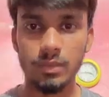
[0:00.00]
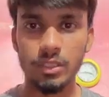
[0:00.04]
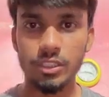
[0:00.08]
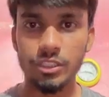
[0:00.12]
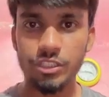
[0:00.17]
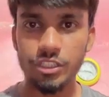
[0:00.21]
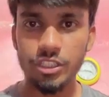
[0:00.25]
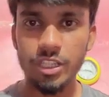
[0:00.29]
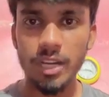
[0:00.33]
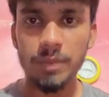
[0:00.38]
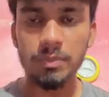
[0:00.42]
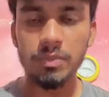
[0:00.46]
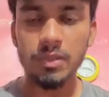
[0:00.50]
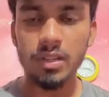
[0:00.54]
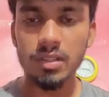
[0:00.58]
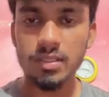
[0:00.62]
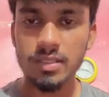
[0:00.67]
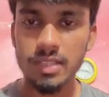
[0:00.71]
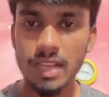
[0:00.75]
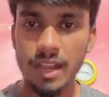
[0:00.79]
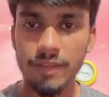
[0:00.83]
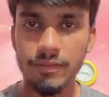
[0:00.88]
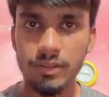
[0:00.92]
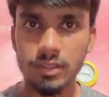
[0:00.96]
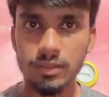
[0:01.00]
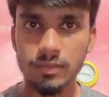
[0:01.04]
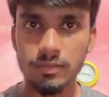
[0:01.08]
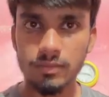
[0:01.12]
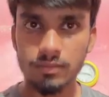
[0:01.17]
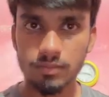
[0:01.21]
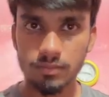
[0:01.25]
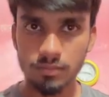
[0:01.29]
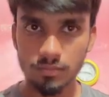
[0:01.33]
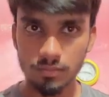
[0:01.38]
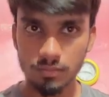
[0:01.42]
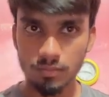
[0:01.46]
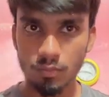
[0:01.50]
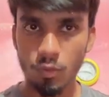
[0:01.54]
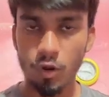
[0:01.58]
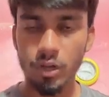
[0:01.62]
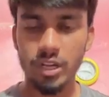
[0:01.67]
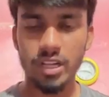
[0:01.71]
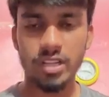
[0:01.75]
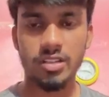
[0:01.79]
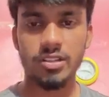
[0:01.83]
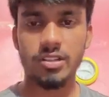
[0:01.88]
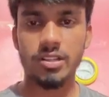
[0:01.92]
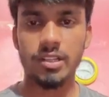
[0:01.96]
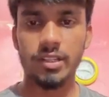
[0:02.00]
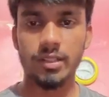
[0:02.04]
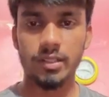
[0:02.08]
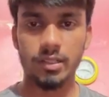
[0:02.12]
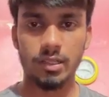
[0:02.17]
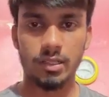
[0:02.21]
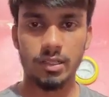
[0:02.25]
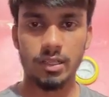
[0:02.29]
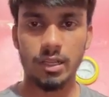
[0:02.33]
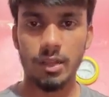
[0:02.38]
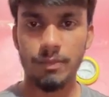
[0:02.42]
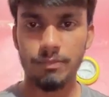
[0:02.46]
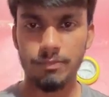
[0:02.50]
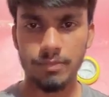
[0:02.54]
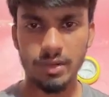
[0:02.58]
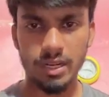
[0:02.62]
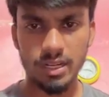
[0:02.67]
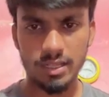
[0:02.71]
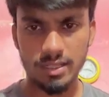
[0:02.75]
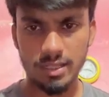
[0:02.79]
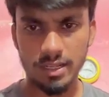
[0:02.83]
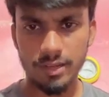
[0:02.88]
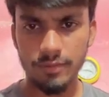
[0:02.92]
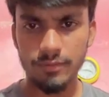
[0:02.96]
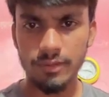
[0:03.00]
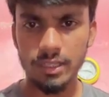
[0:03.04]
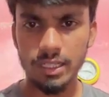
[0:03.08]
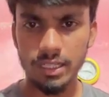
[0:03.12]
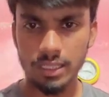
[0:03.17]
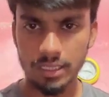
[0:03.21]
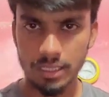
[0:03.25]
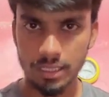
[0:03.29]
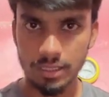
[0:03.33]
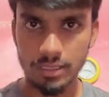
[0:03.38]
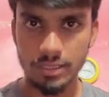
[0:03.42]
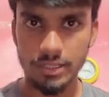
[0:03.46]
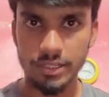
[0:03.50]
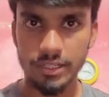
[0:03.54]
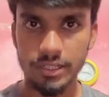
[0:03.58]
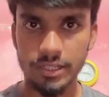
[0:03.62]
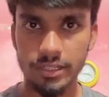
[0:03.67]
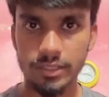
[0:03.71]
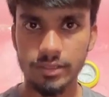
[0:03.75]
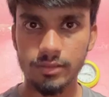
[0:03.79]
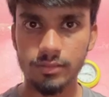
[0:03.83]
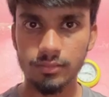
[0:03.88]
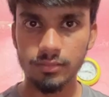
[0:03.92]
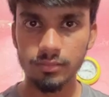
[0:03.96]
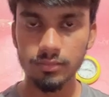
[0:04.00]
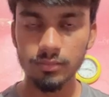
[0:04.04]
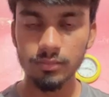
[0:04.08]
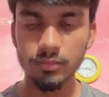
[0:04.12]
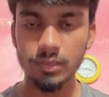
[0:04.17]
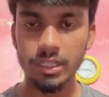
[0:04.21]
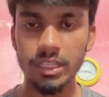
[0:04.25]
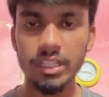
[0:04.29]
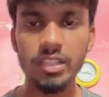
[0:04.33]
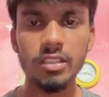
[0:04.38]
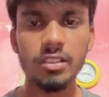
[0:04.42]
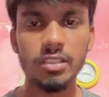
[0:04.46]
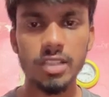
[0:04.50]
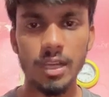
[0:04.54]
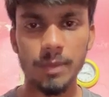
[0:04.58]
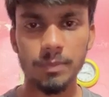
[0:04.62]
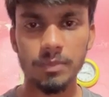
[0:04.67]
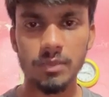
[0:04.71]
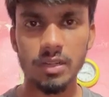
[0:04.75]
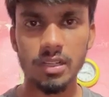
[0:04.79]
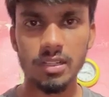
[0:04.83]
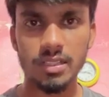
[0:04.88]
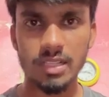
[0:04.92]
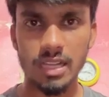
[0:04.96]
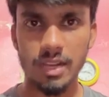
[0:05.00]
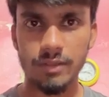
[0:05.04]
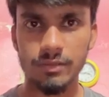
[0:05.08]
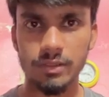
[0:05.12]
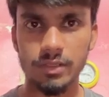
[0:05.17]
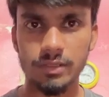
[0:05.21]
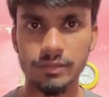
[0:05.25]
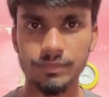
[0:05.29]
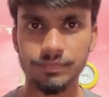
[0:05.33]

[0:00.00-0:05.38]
Chapter 7. Modesty, comprehensively considered. In Chapter 7,